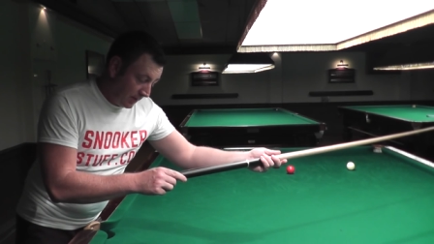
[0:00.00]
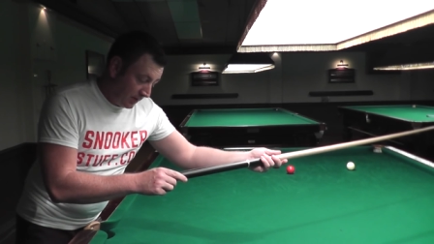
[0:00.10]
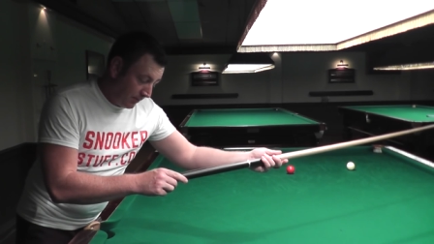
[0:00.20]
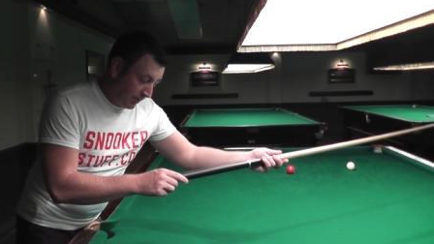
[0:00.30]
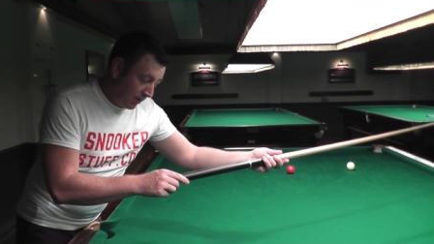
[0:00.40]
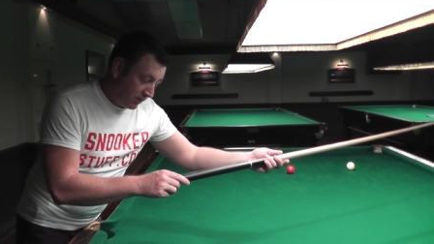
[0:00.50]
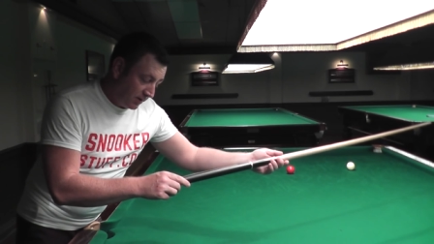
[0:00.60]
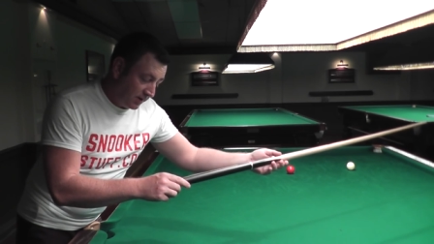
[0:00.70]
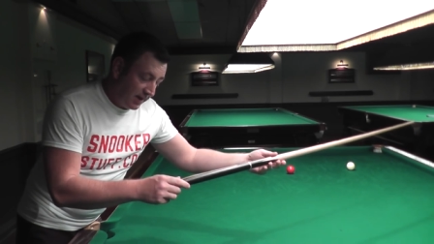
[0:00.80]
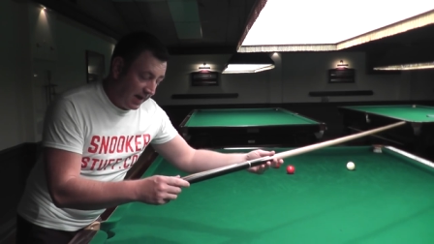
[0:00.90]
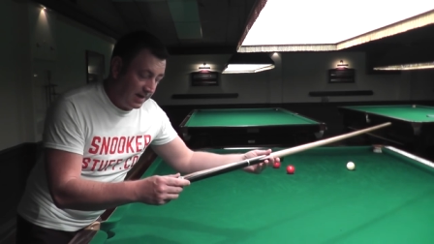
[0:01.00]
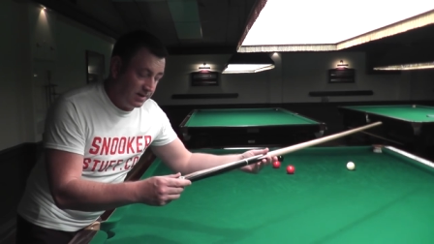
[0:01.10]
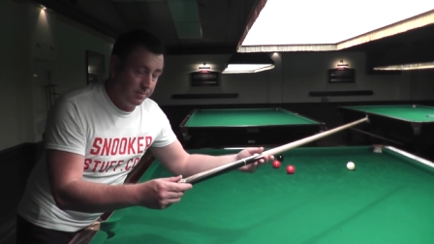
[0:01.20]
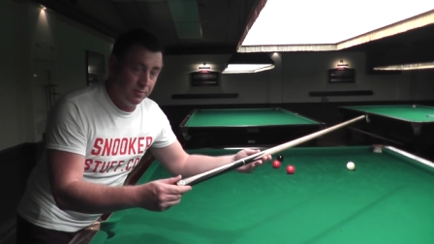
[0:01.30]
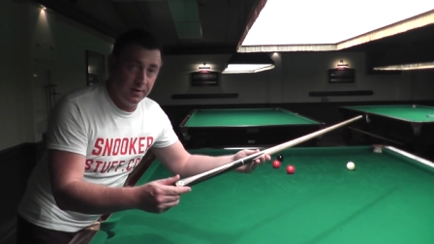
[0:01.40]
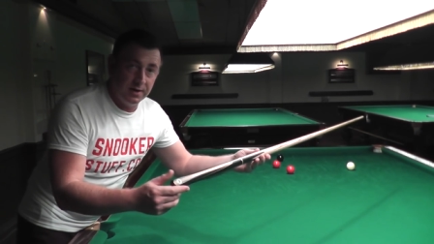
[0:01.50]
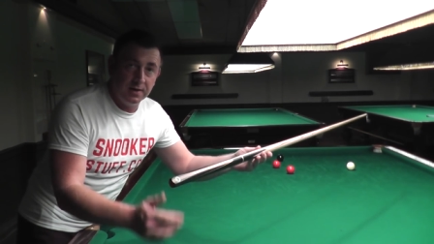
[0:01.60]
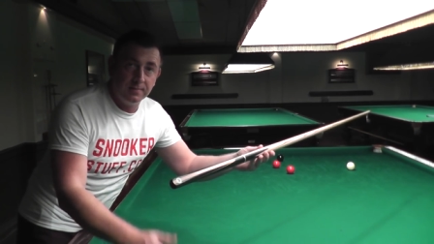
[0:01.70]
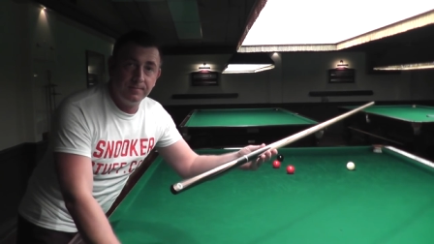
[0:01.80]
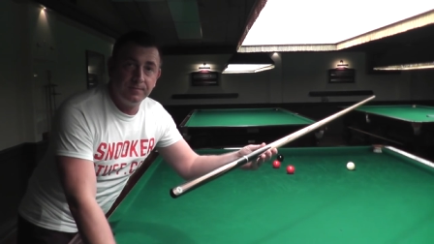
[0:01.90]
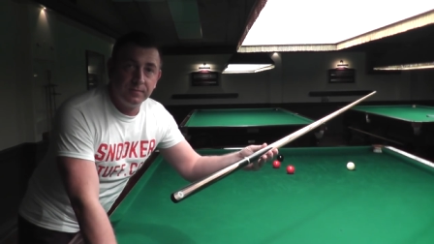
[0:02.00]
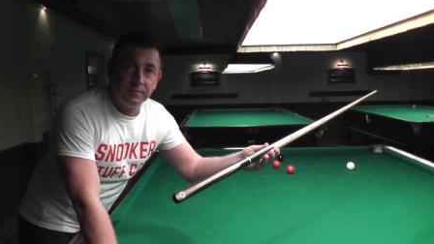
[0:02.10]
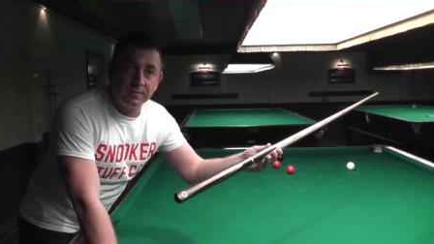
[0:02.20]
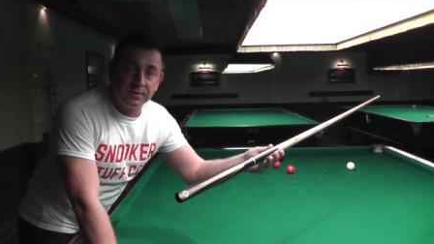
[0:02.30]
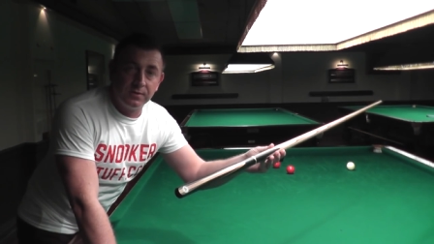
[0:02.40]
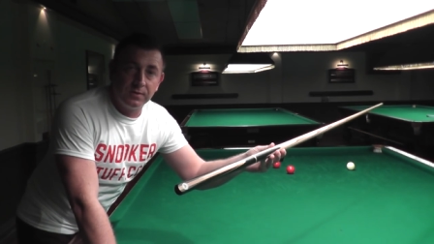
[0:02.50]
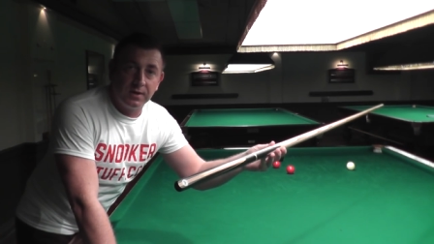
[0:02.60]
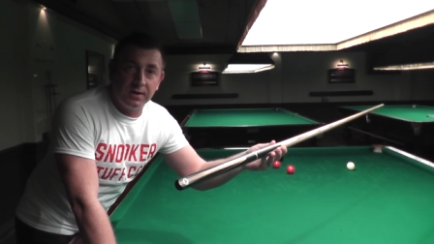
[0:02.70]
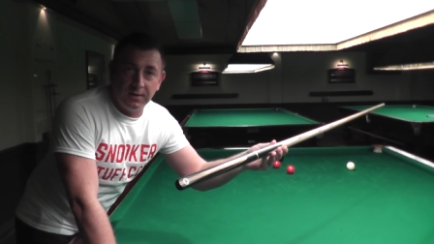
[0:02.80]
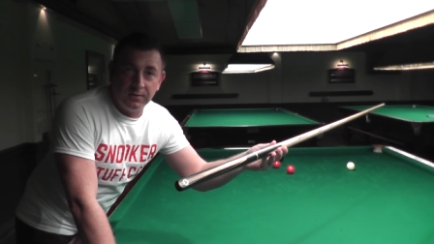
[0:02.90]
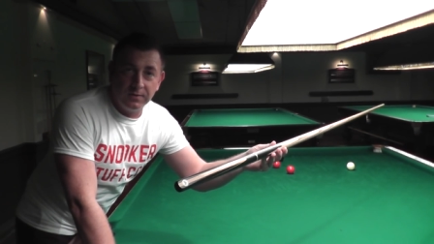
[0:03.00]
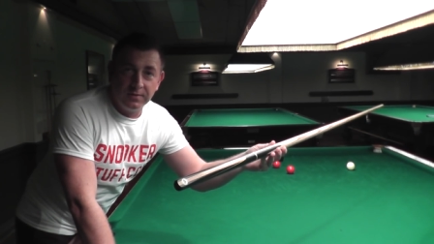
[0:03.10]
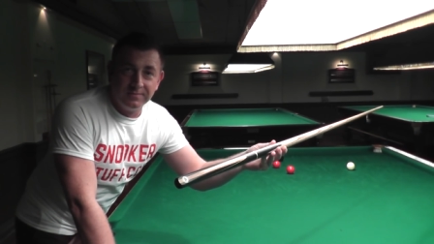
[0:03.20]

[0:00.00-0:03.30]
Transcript: the Peradon Canterbury snooker cue.